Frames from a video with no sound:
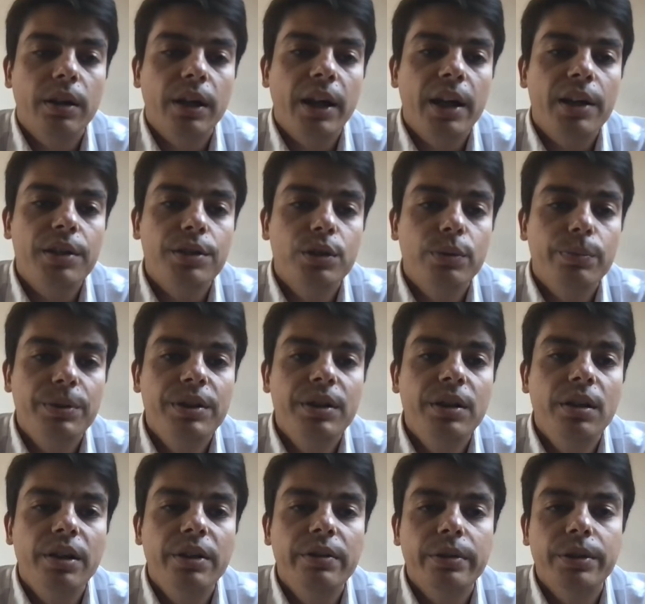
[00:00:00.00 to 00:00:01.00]
has to be
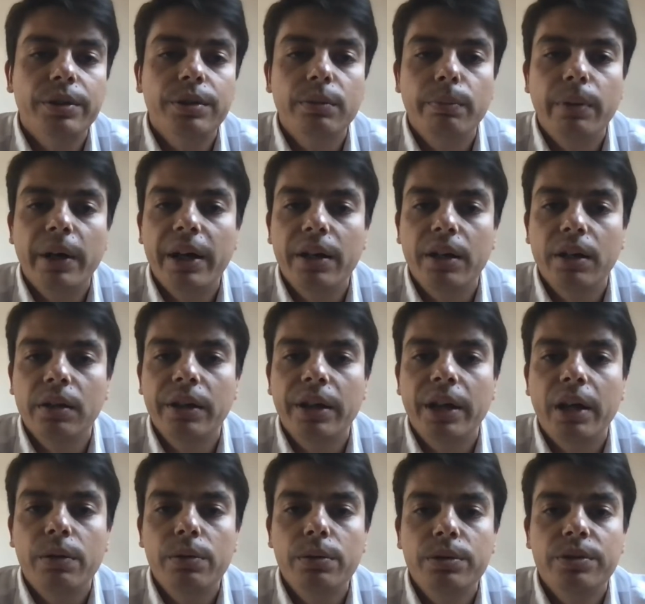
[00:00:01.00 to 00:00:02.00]
delivered by
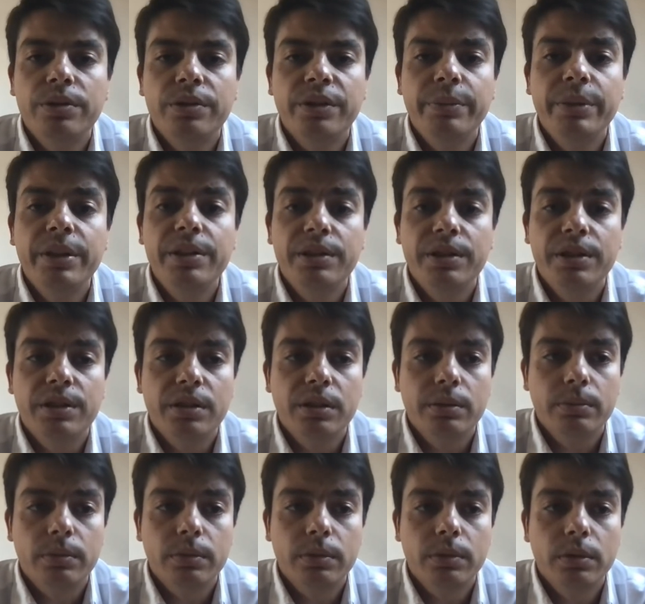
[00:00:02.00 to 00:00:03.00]
layout streaming system.
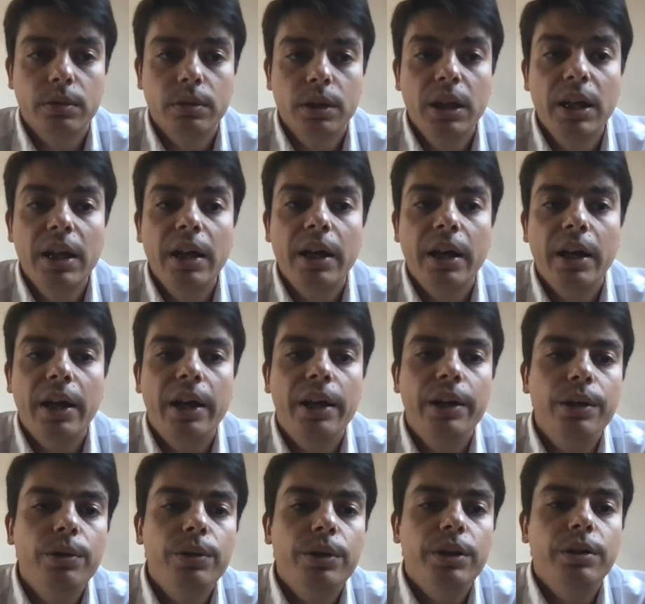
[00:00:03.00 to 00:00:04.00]
A
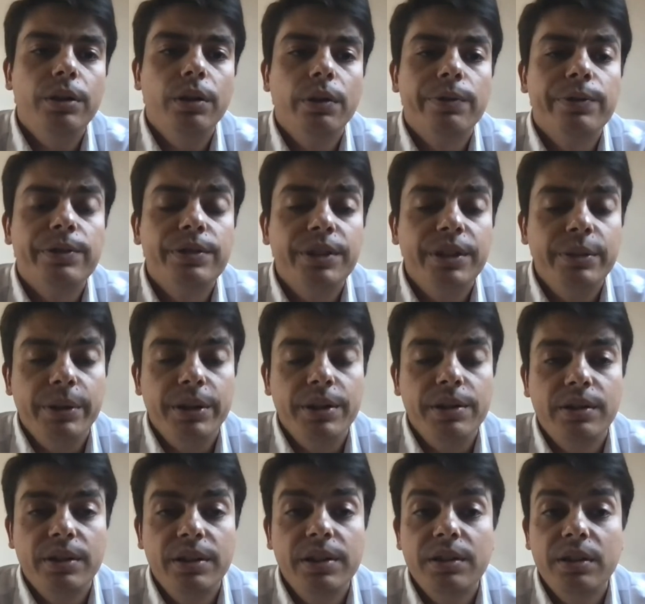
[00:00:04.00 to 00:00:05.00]
unit of streaming
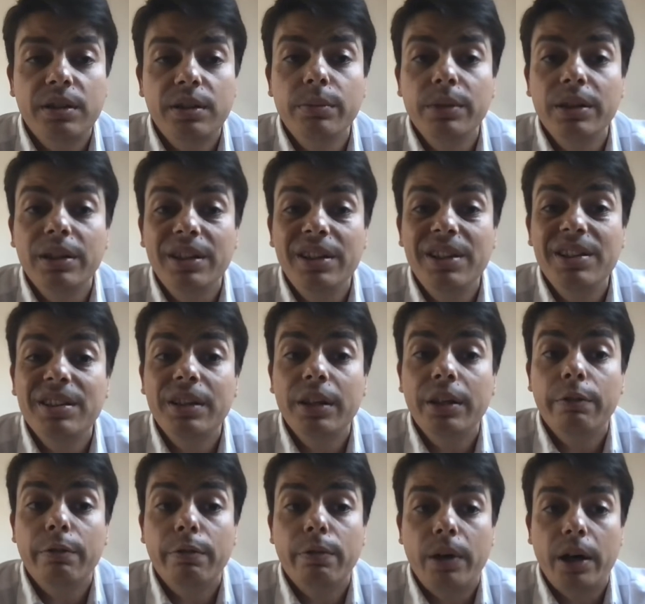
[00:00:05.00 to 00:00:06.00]
system is
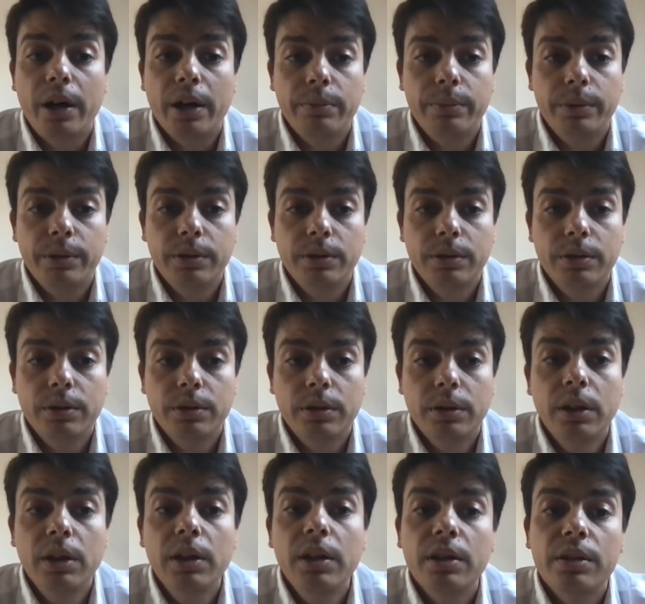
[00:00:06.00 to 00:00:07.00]
a fragment.
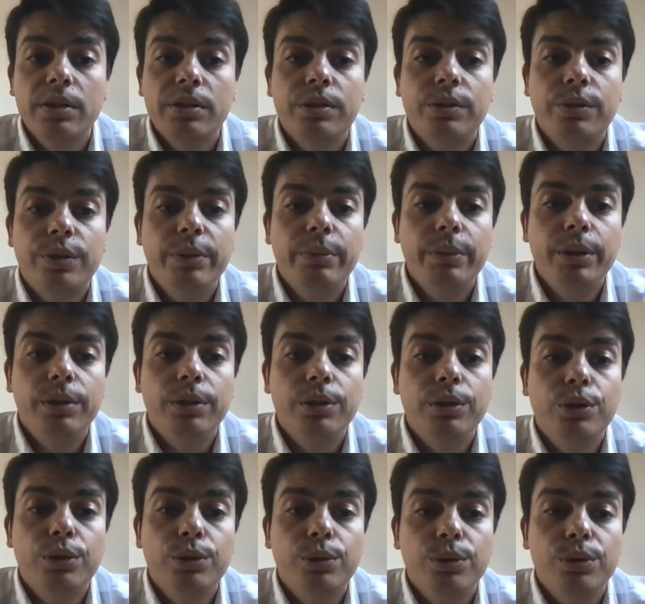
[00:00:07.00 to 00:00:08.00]
Streaming
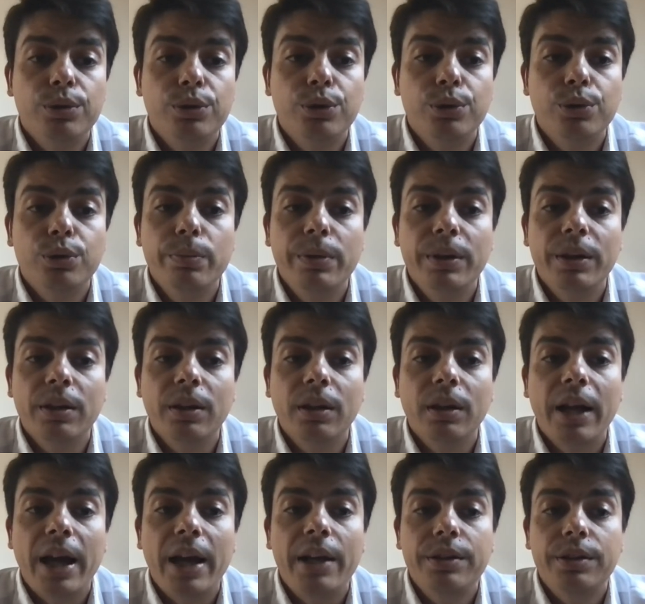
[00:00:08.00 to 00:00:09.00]
should be
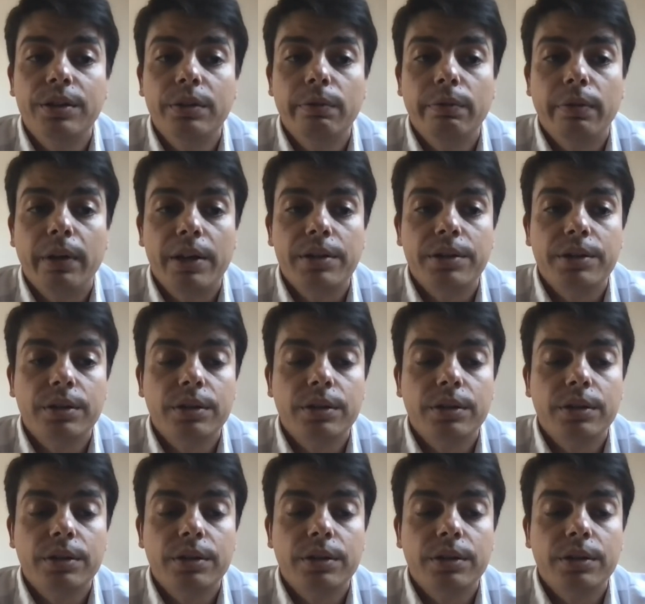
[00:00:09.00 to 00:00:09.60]
light and fast.